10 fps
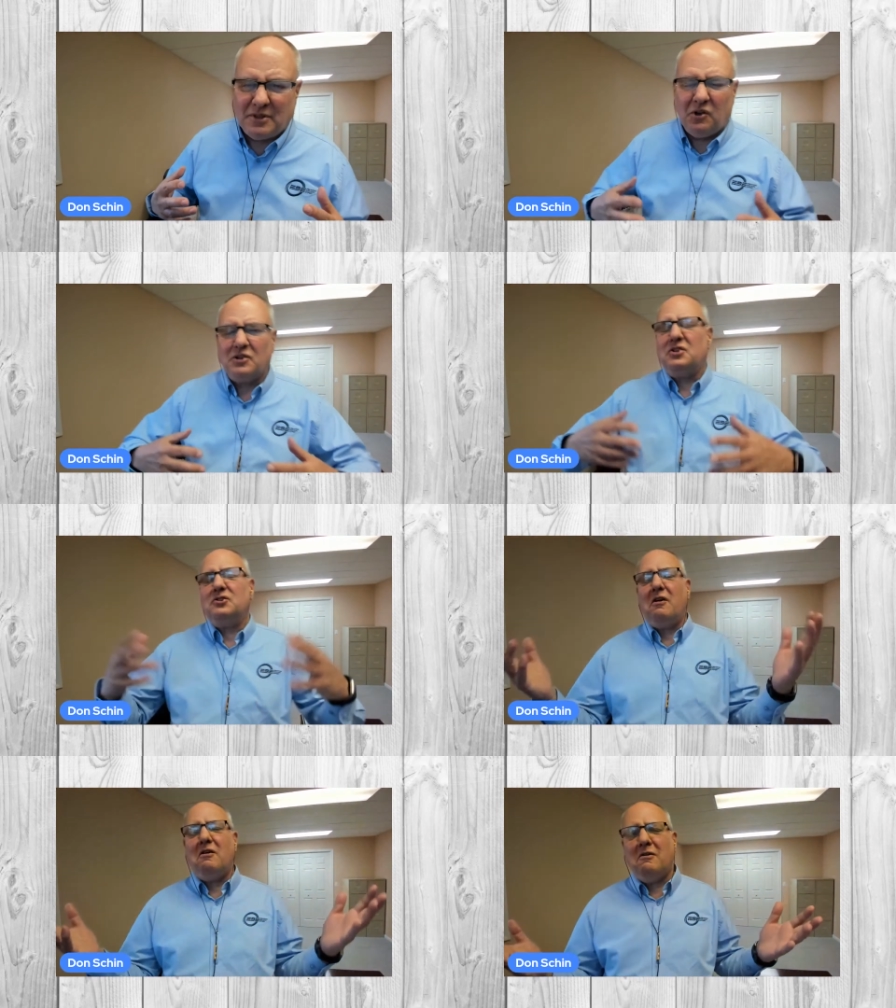it looks
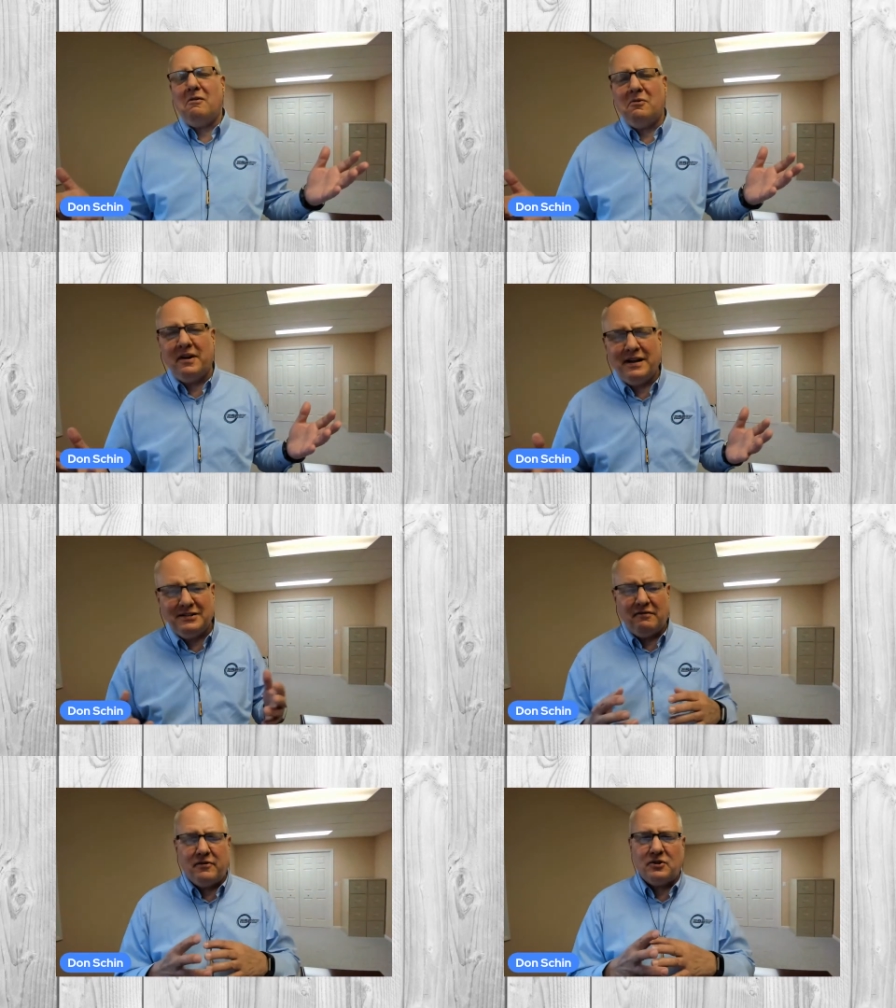so
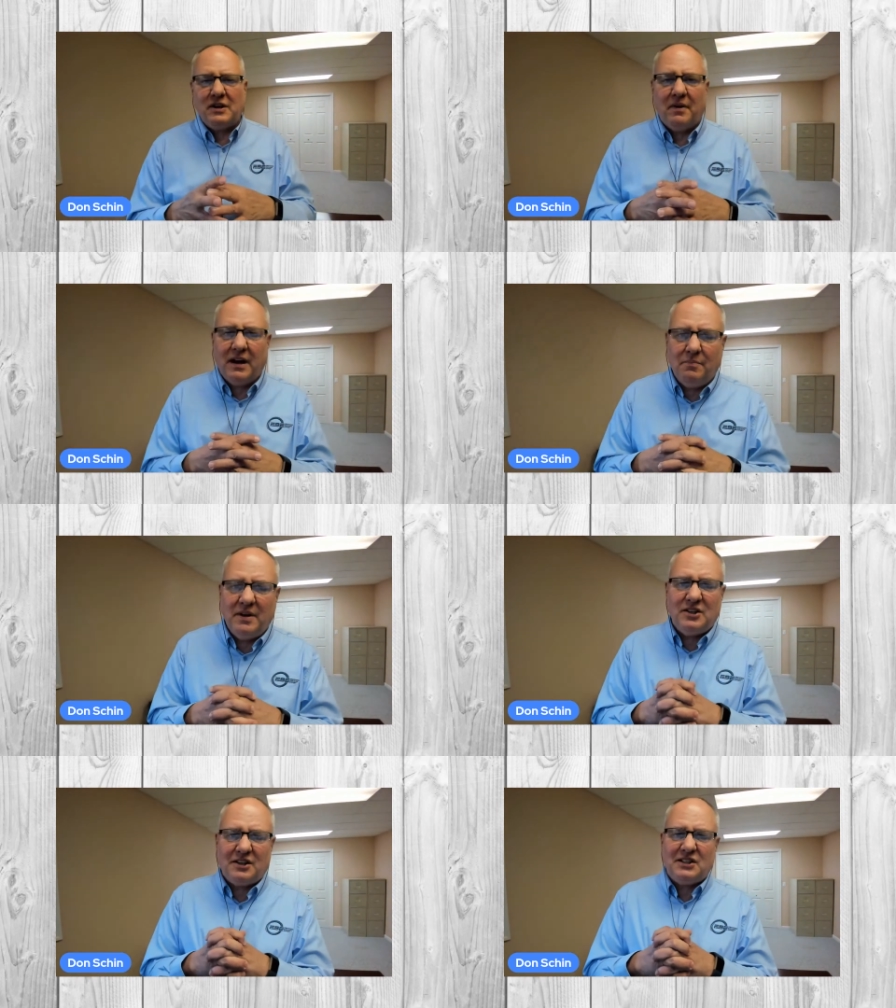easy for somebody to be
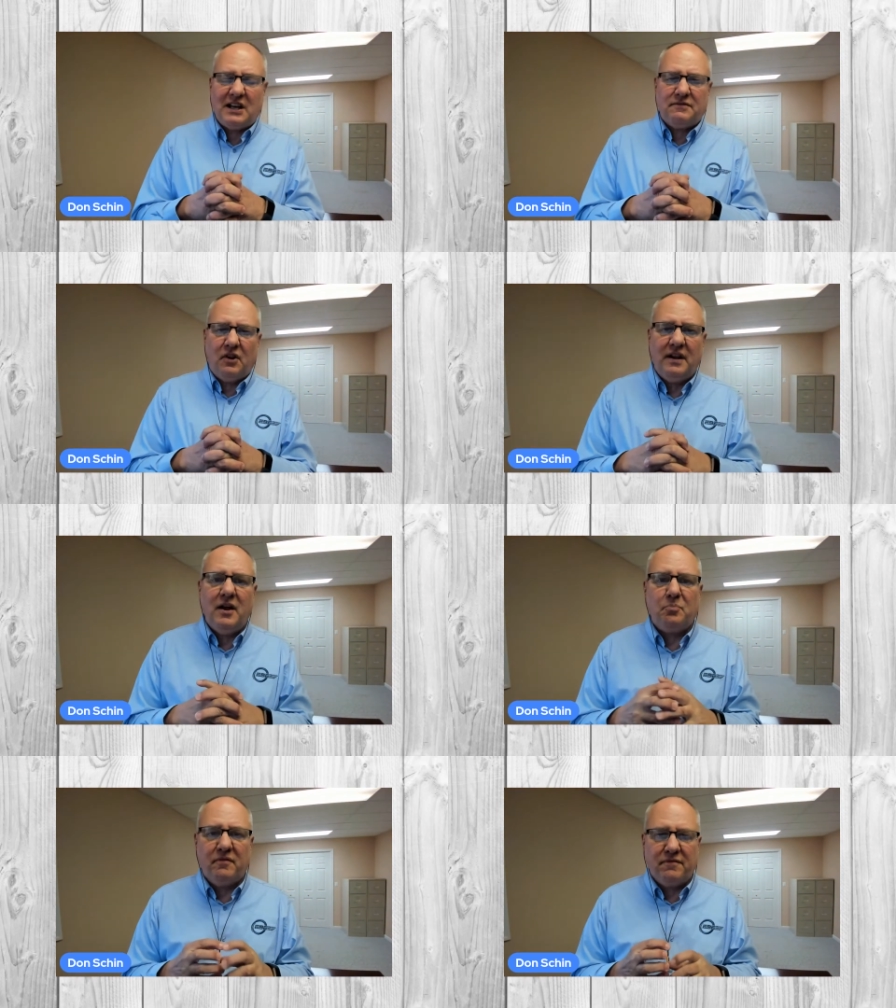successful in
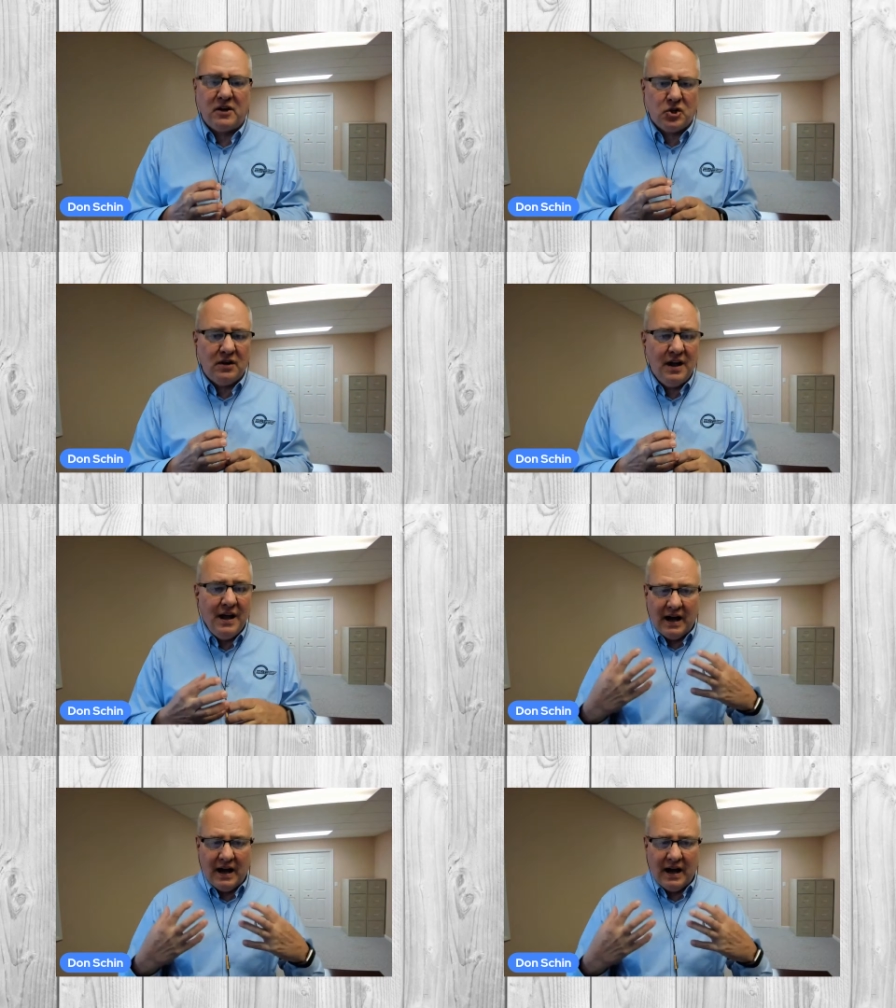their profession?